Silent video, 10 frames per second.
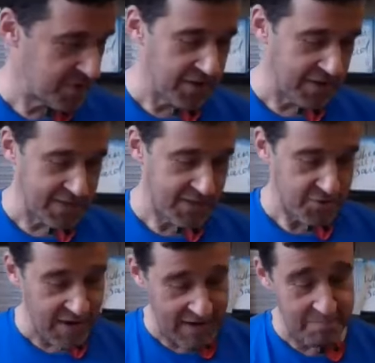took the longest
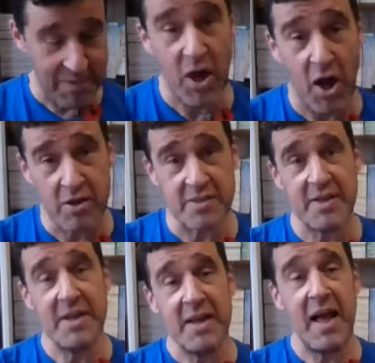to write because
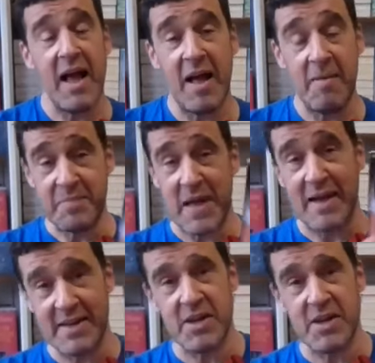I
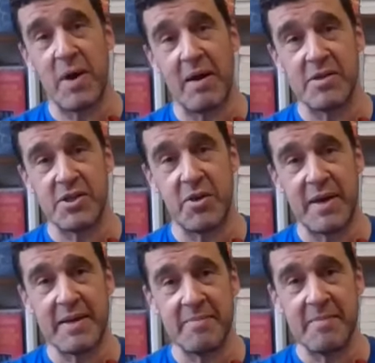didn't know what I was
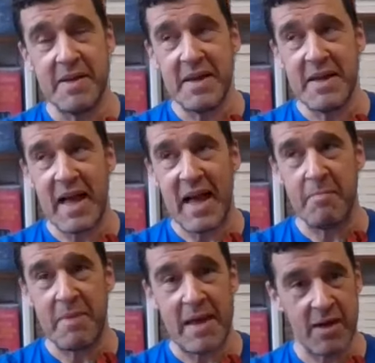doing.
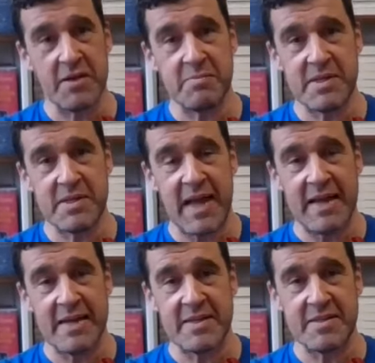I made loads of
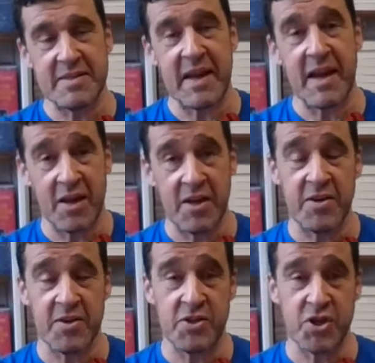mistakes and I learned
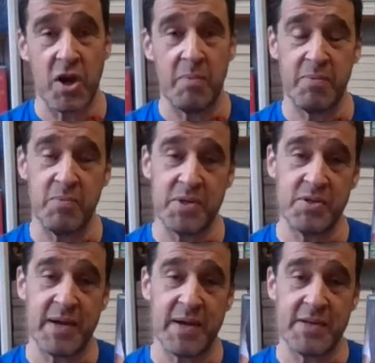on the job, which
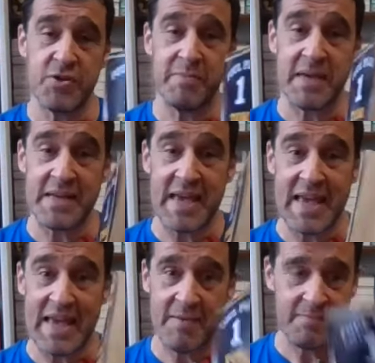is why it took me a
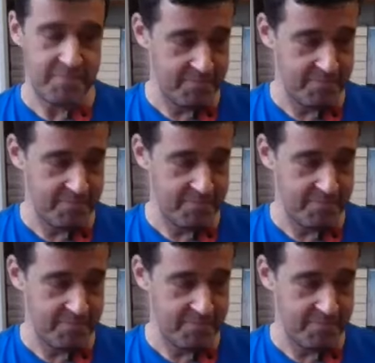year.